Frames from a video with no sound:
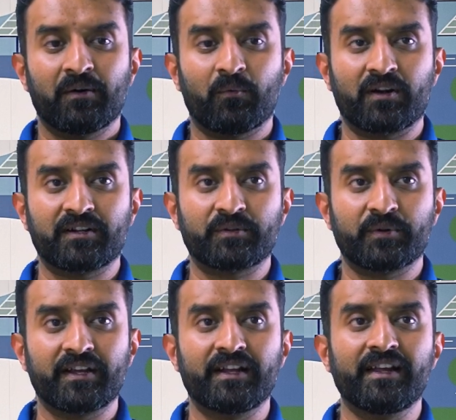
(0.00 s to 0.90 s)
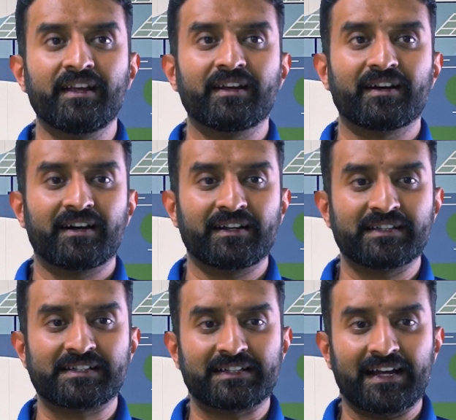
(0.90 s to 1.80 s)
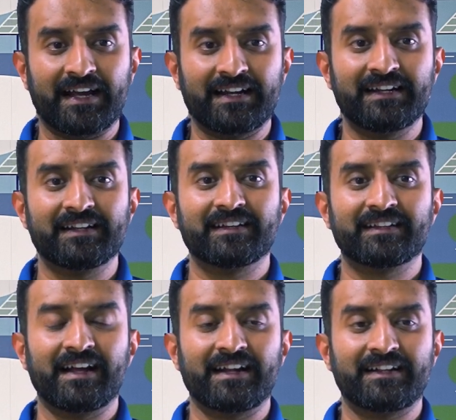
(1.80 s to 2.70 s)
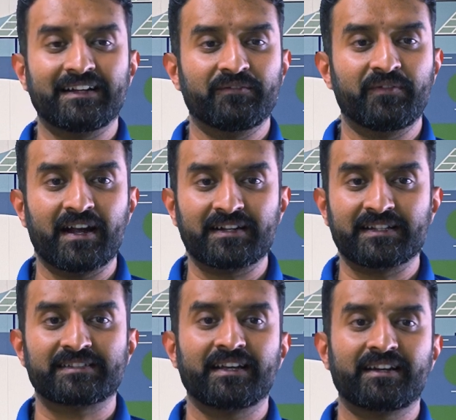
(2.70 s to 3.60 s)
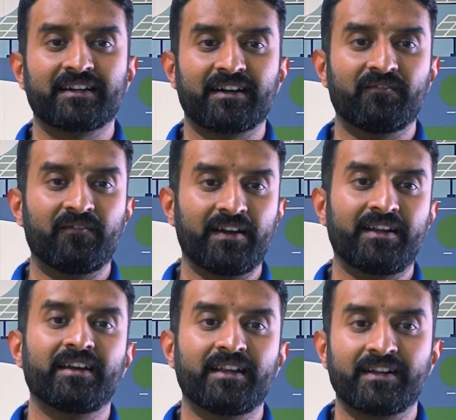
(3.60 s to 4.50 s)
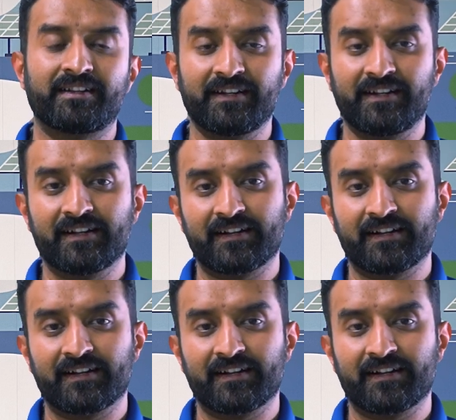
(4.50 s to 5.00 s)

wanted to really understand that we at Recykal are very elated